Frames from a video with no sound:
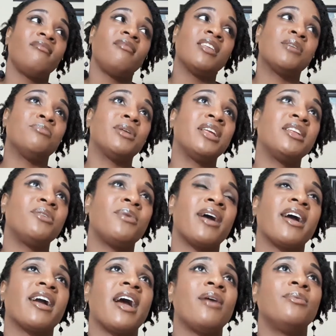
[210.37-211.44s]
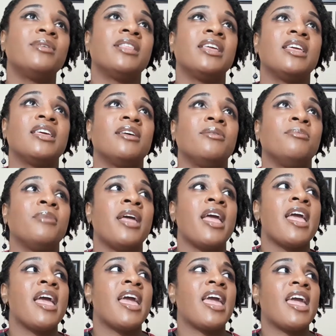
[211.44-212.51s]
But anyway, I got with him,
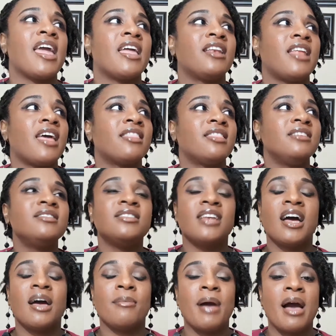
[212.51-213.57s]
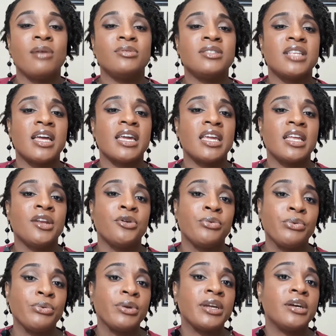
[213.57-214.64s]
and at this time, I was like in a
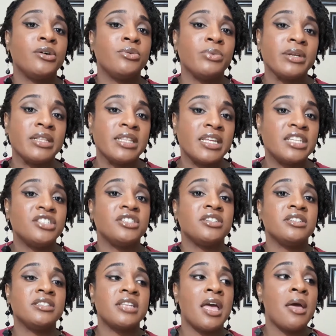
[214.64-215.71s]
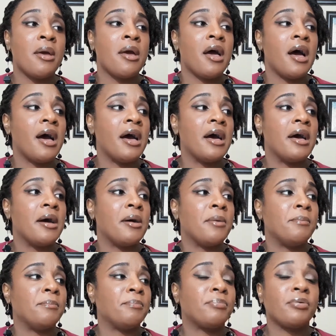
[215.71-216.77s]
real religious
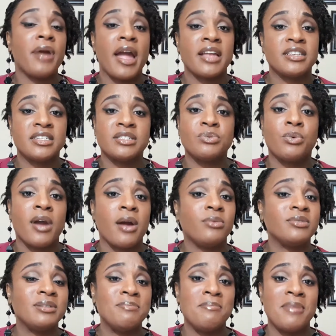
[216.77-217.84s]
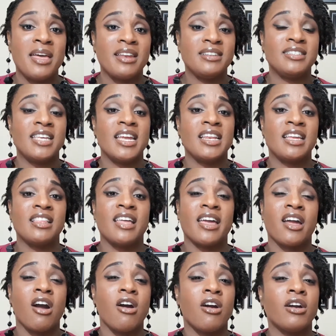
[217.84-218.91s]
practice where I was meditating
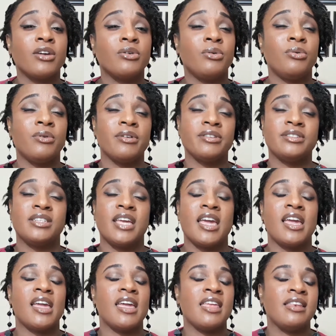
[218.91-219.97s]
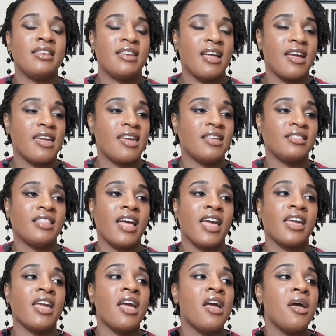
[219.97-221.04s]
like hardcore day and night.
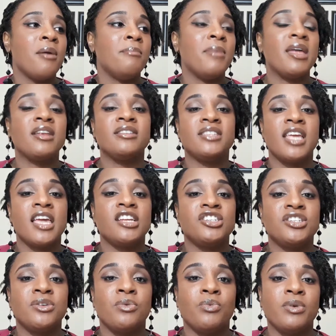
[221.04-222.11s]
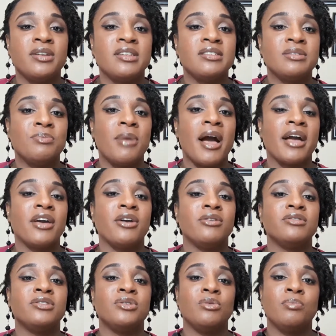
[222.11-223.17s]
Like, meditation was my
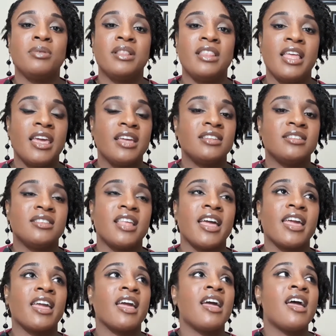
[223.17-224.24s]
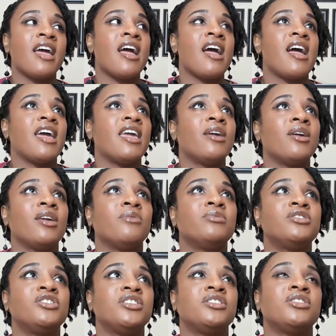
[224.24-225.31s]
go-to place. Like, it
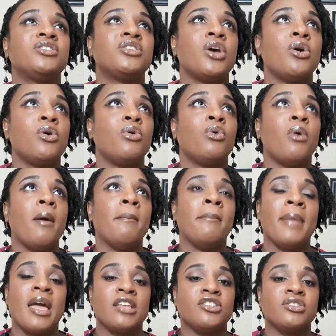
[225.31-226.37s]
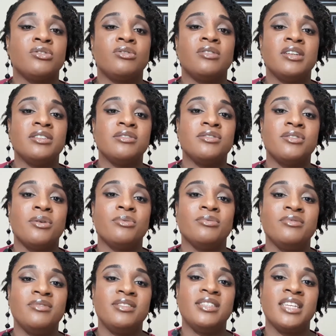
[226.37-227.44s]
was just so magical and
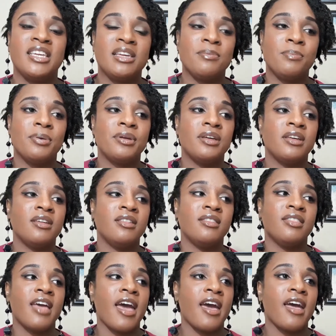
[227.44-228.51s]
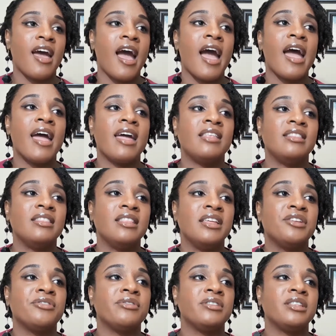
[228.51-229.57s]
so deep that I had
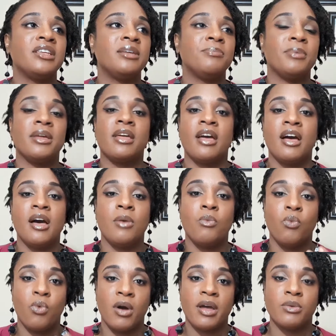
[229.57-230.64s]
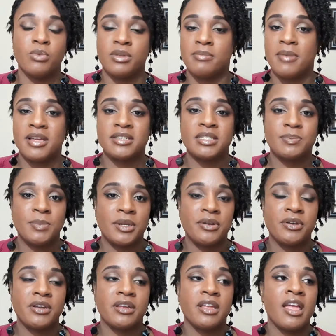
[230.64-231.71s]
literally become one with my
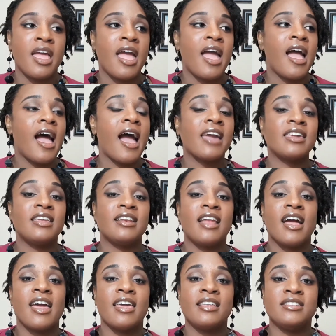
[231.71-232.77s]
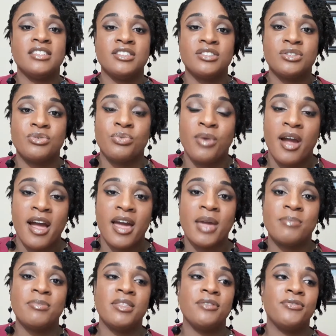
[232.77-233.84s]
spirit. I cannot
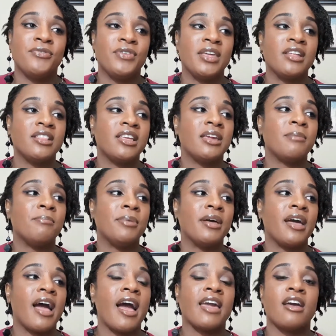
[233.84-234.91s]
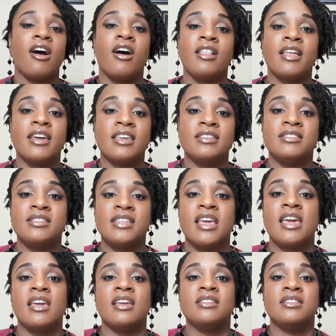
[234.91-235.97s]
describe the feeling, but all I can
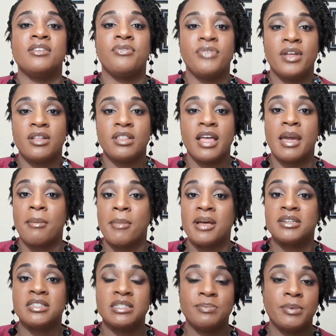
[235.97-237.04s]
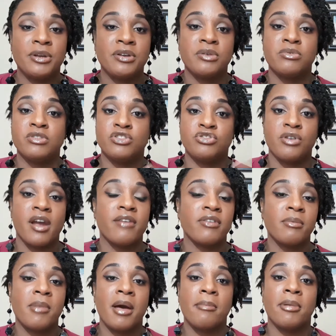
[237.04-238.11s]
say is it felt like my spirit was
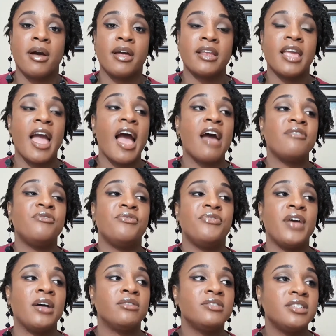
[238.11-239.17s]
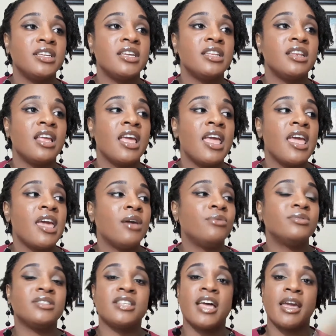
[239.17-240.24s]
driving my body. I felt it. It
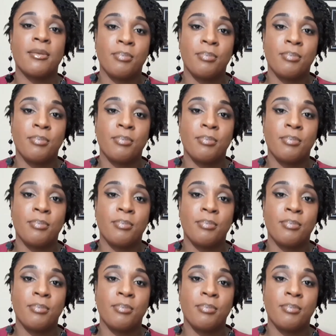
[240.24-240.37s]
was like